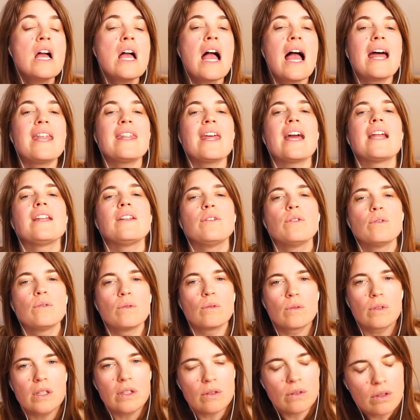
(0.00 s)
and then
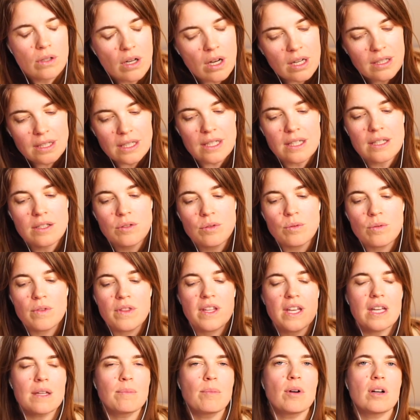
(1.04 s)
you got into
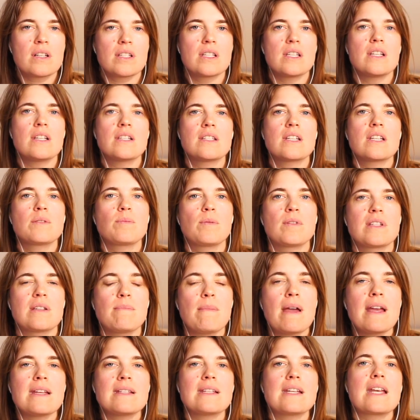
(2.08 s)
the inboxes. This was
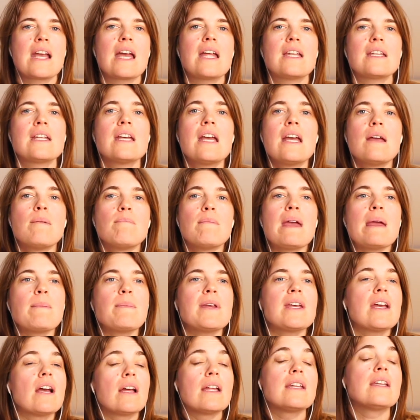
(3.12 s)
amazing, and
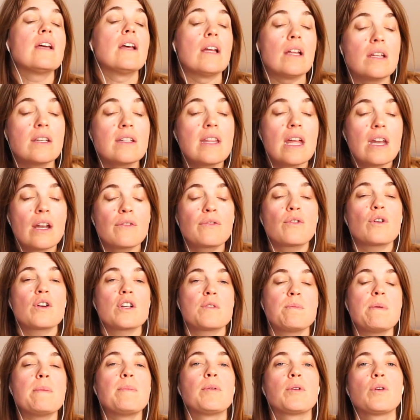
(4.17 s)
maybe and then of course
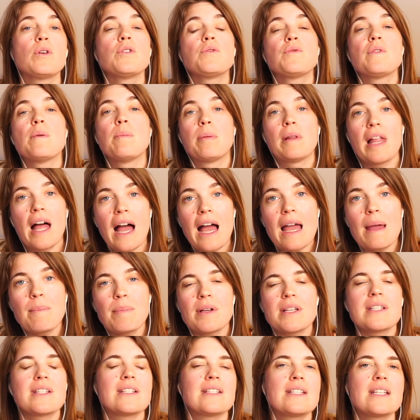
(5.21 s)
people could reply,
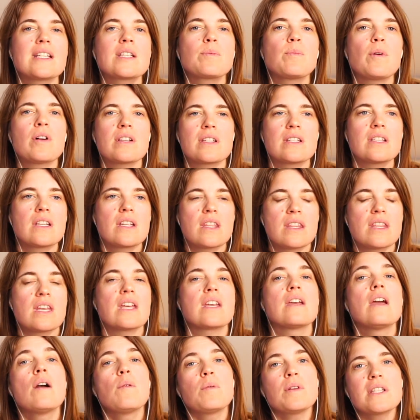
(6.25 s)
but this wasn't the
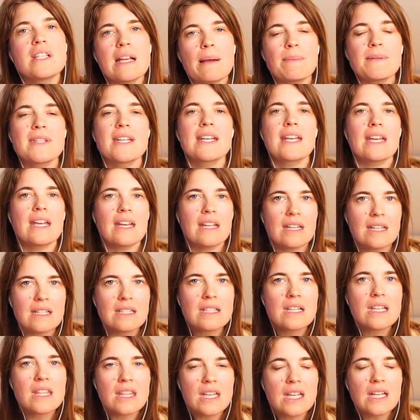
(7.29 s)
thing. With Substack, it is
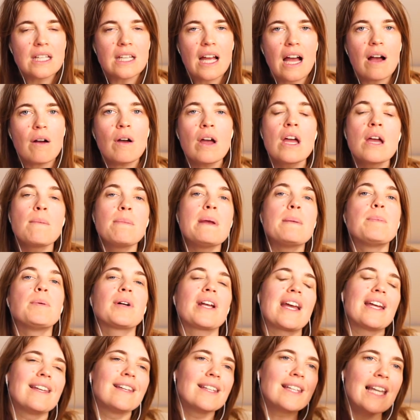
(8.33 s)
a thing now. People
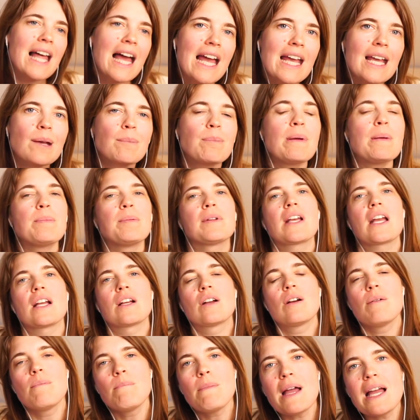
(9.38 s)
can like, people can
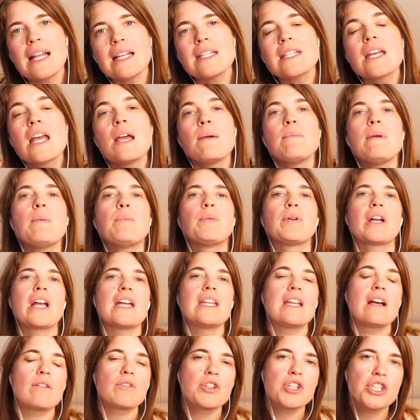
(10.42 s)
comment, people
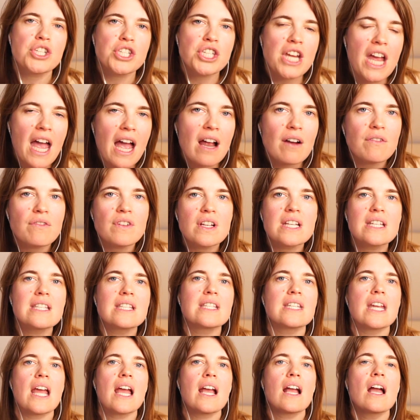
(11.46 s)
can now share,
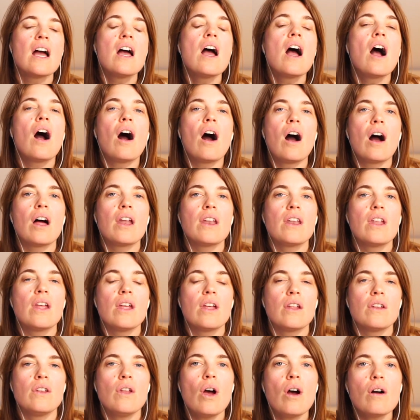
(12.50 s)
restack on
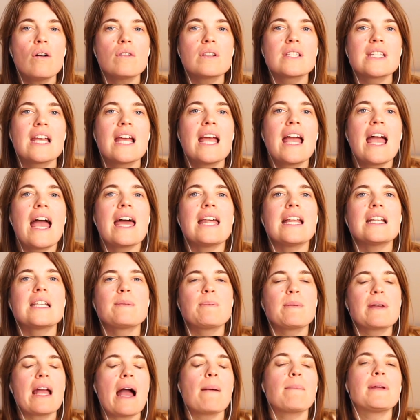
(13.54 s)
notes, and it's
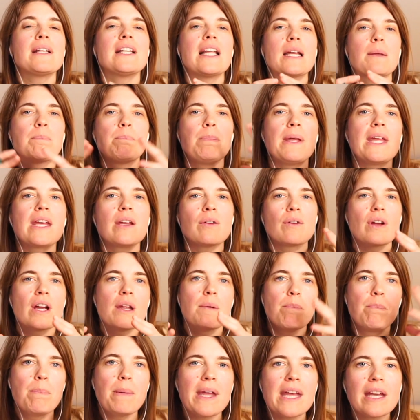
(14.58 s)
becoming like bigger
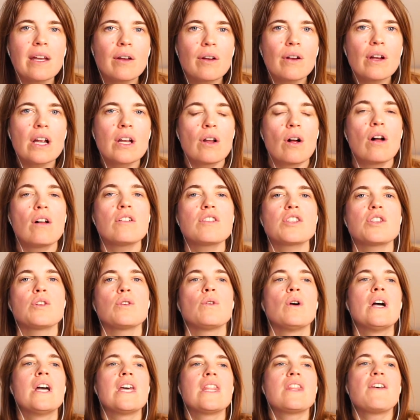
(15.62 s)
and bigger, and
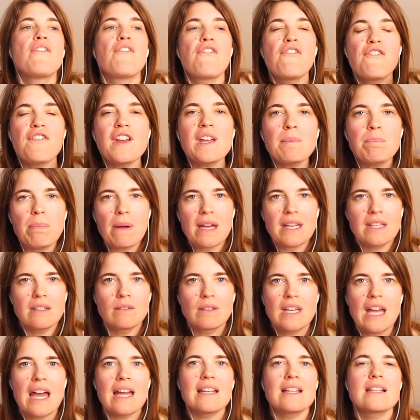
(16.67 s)
also the feedback you
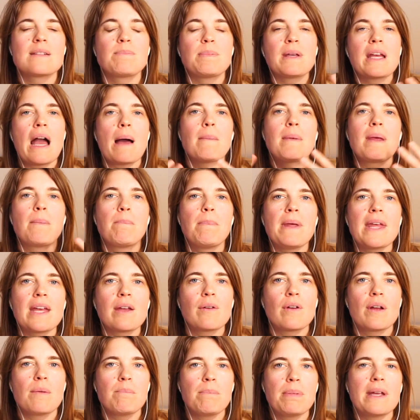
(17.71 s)
get is becoming
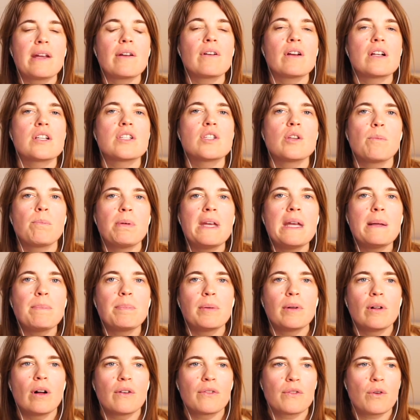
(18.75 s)
bigger and bigger, and so
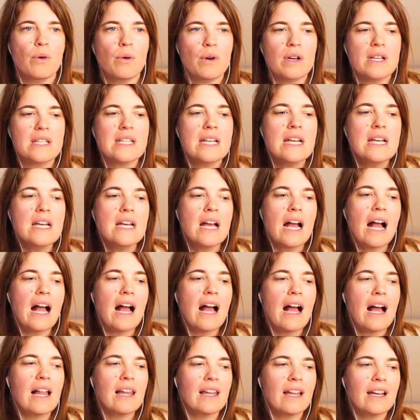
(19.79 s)
people, of course,
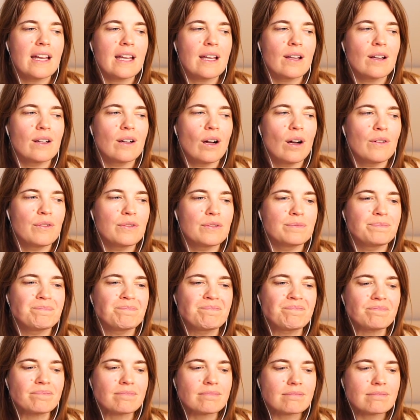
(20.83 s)
like
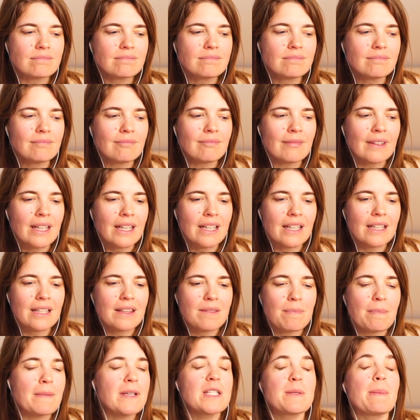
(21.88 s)
often
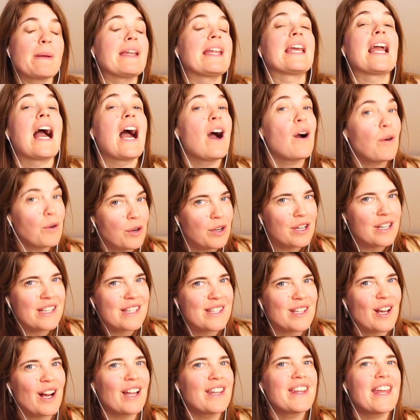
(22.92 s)
spending
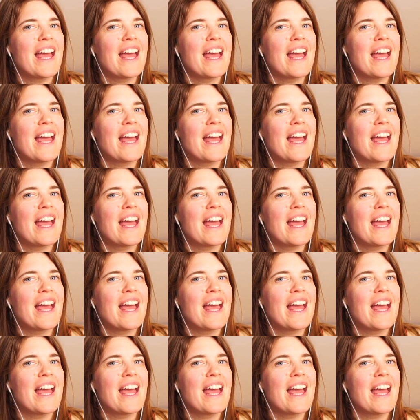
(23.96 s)
hours on the